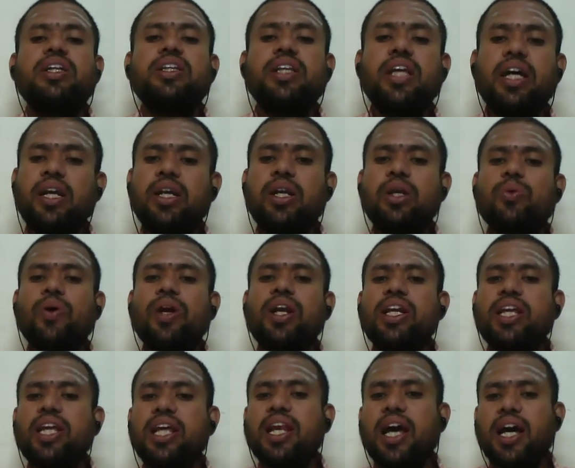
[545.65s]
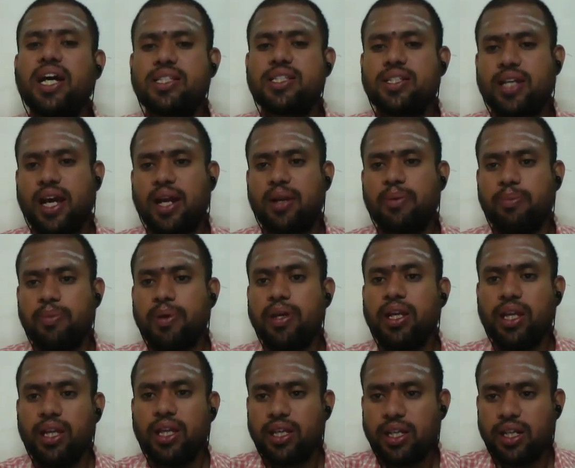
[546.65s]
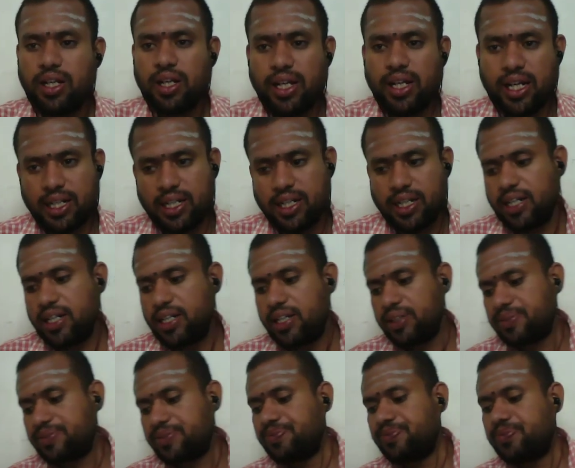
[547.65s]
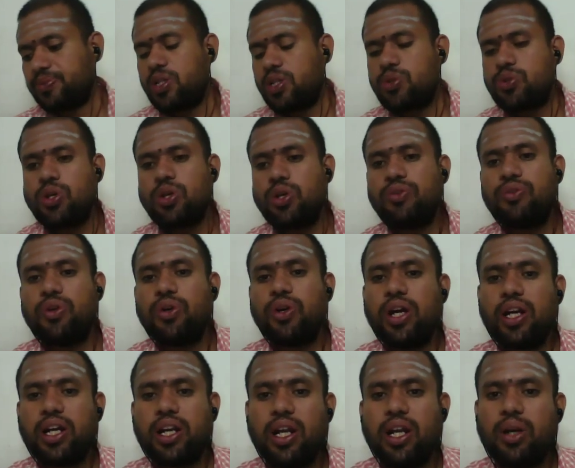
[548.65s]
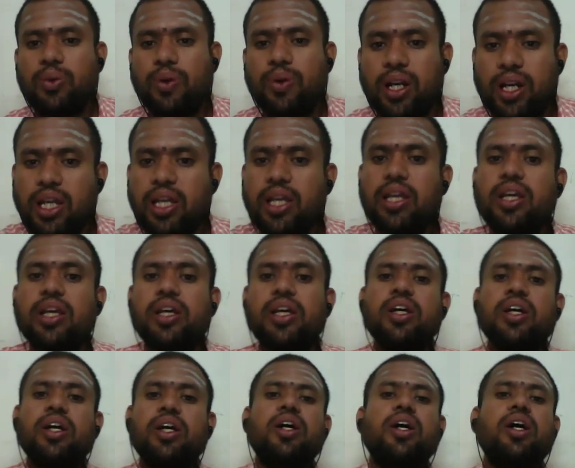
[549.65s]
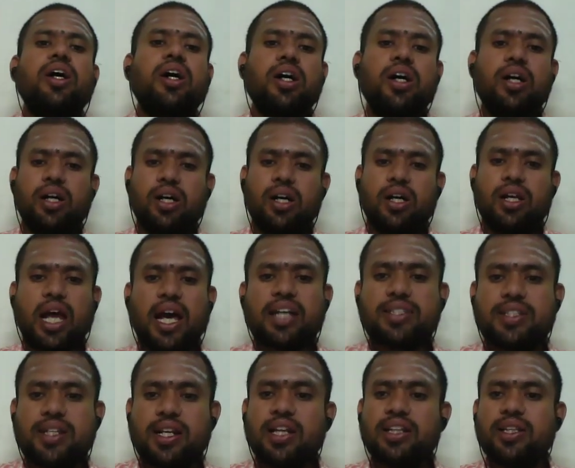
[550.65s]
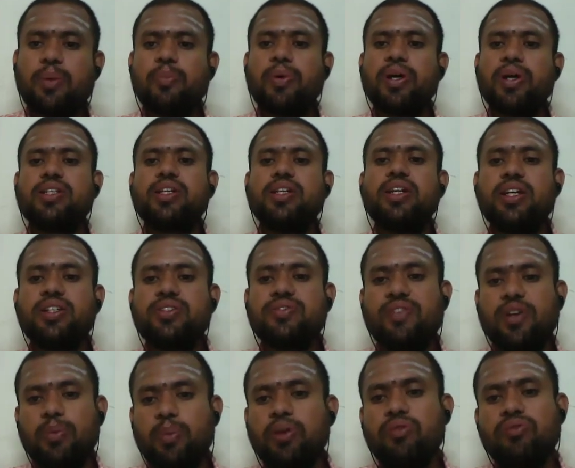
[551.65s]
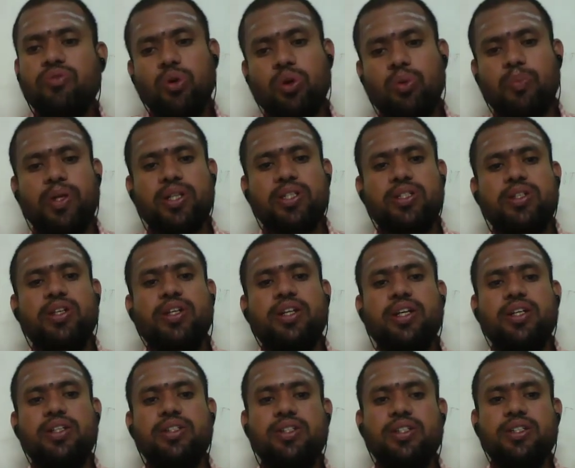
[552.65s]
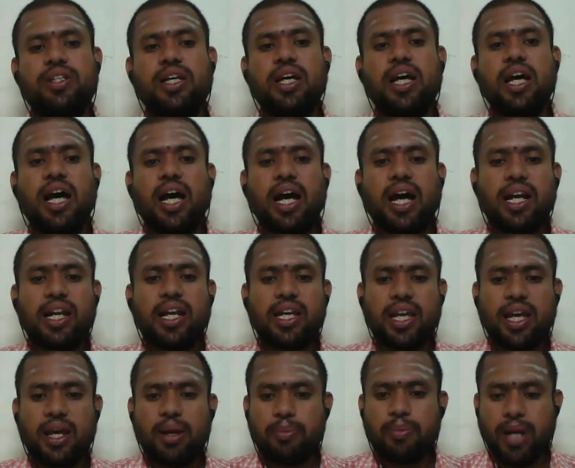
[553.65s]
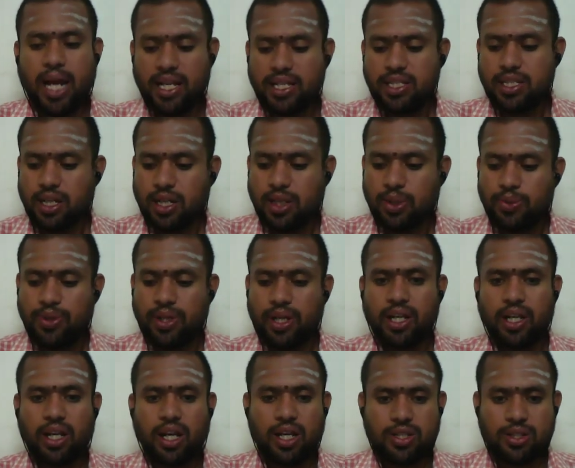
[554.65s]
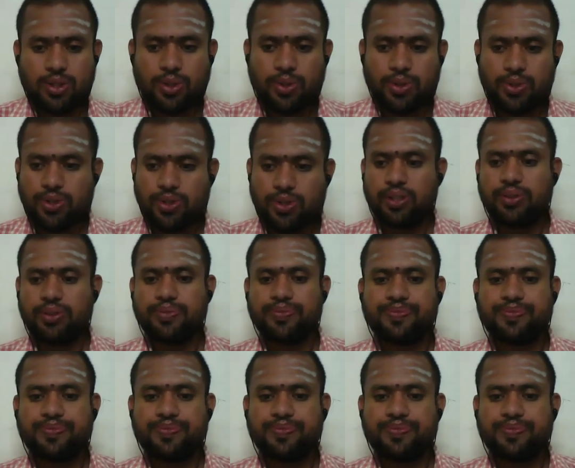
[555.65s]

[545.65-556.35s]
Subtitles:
Then 20 lakhs can be declared. So if you declare 20 lakhs, now the percentage will be 4%. And here branch accounting, last question.